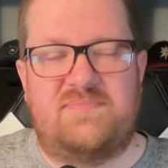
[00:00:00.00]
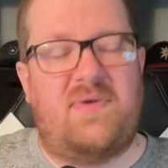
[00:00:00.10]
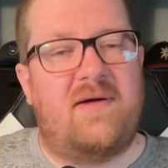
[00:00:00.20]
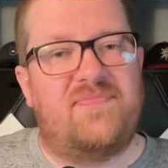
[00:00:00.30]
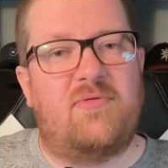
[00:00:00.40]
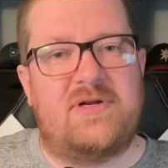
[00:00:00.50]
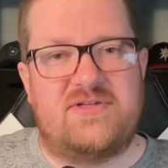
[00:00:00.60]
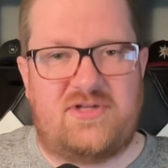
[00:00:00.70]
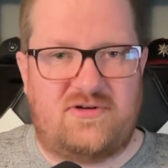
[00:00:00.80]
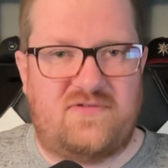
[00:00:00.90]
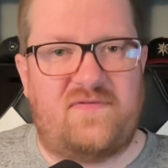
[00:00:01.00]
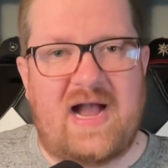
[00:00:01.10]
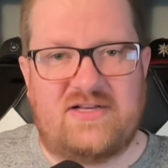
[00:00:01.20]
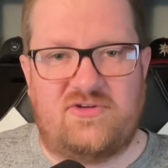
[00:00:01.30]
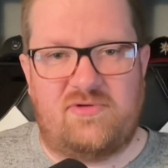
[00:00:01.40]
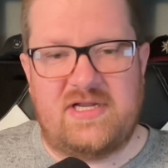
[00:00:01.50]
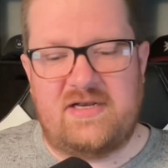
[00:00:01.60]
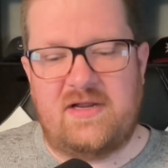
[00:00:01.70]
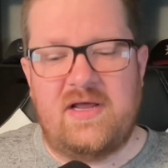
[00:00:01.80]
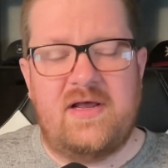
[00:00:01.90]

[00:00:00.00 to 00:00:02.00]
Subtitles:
But when you start to factor in,